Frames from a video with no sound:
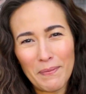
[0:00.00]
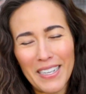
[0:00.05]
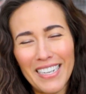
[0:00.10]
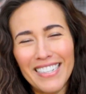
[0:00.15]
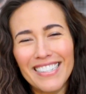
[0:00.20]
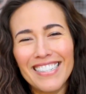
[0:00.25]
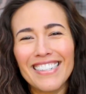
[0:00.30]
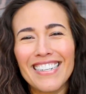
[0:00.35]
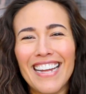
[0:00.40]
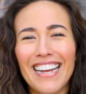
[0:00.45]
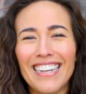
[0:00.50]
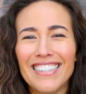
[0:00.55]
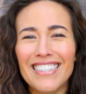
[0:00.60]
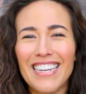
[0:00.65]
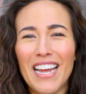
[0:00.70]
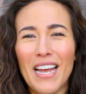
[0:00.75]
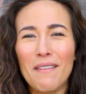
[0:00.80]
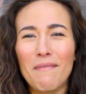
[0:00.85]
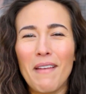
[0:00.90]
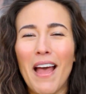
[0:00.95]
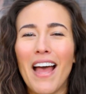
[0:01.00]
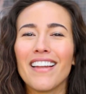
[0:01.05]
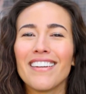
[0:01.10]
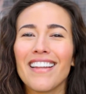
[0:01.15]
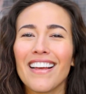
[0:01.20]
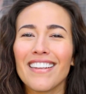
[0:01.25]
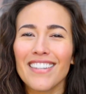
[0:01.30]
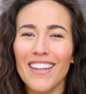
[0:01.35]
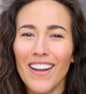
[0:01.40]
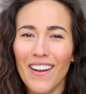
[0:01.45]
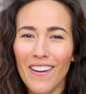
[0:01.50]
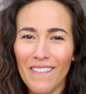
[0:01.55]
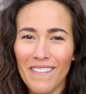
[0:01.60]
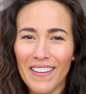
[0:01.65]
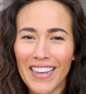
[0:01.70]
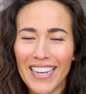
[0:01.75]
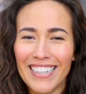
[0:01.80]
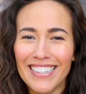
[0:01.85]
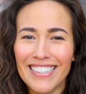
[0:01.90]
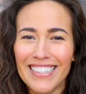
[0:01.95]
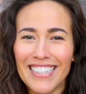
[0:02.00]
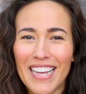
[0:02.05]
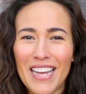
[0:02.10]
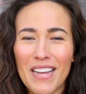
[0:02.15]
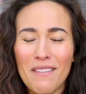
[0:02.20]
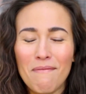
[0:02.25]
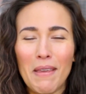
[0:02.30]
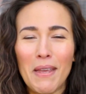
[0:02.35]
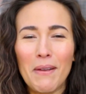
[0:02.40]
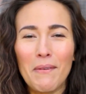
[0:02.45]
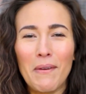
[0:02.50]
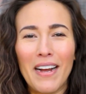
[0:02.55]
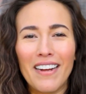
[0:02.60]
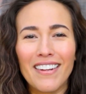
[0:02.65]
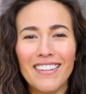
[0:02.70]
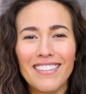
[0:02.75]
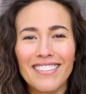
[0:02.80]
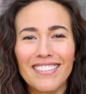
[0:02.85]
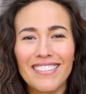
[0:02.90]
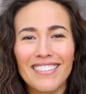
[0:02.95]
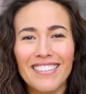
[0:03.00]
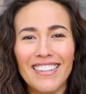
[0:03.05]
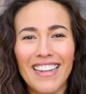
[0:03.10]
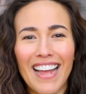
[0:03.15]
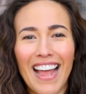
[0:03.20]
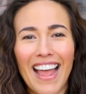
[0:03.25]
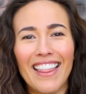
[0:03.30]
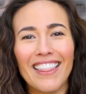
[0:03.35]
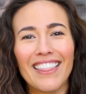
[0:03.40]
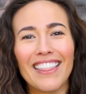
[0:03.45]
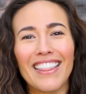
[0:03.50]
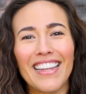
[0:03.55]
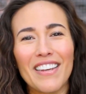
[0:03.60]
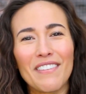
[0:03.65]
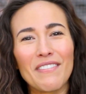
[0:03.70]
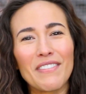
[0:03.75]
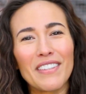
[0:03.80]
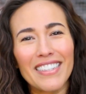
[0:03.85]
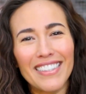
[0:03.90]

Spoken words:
Until next time, and as always, be well and live